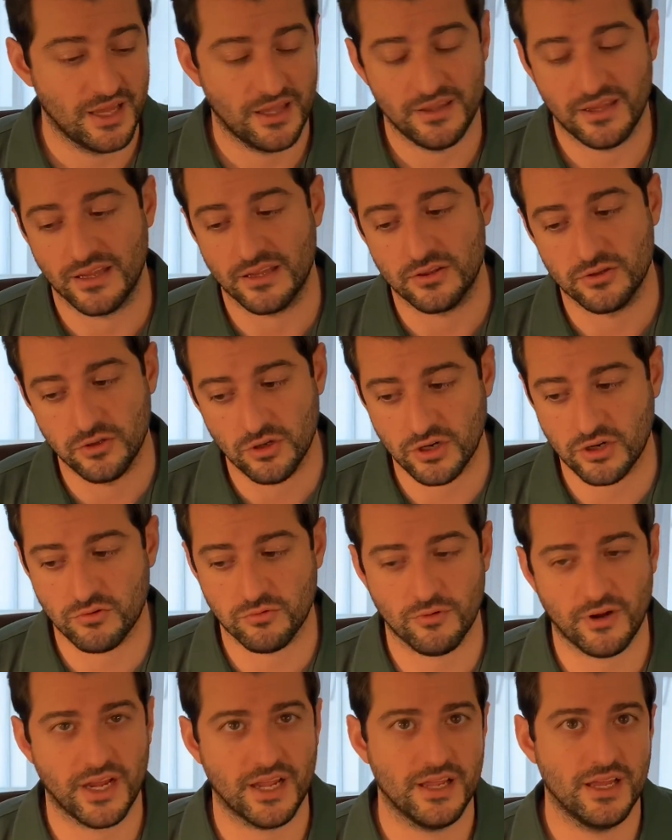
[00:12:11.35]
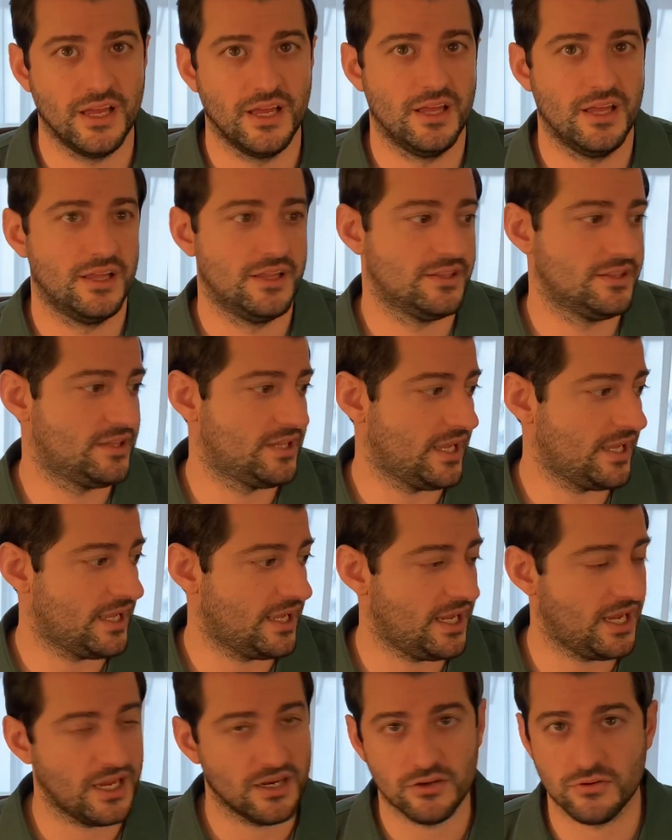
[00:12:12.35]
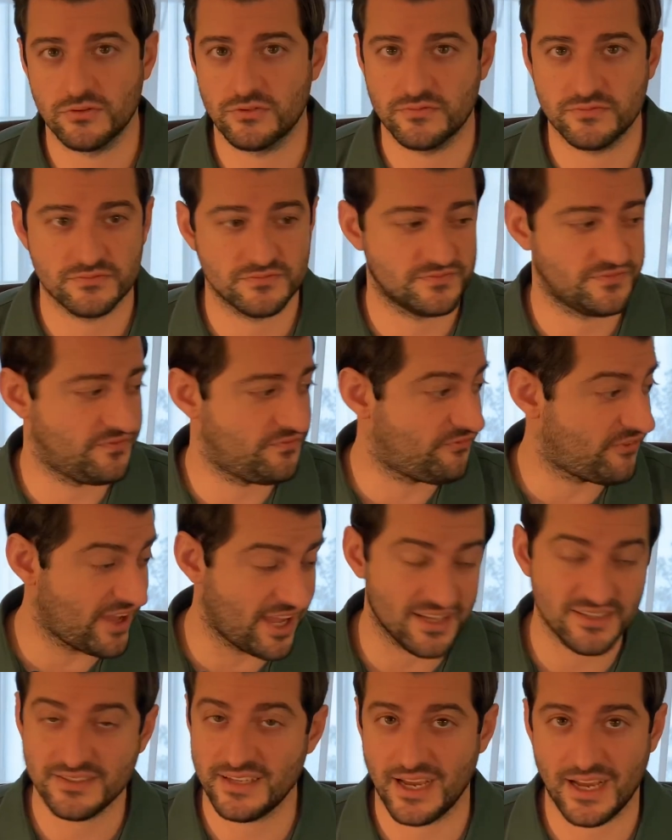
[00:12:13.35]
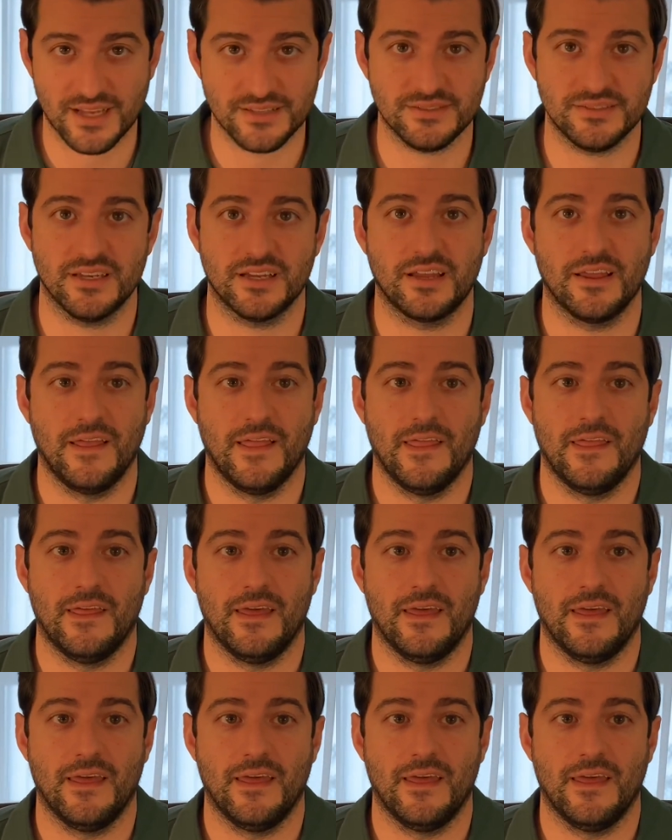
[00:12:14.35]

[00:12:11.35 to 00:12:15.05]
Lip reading: They look great, they handle fantastic,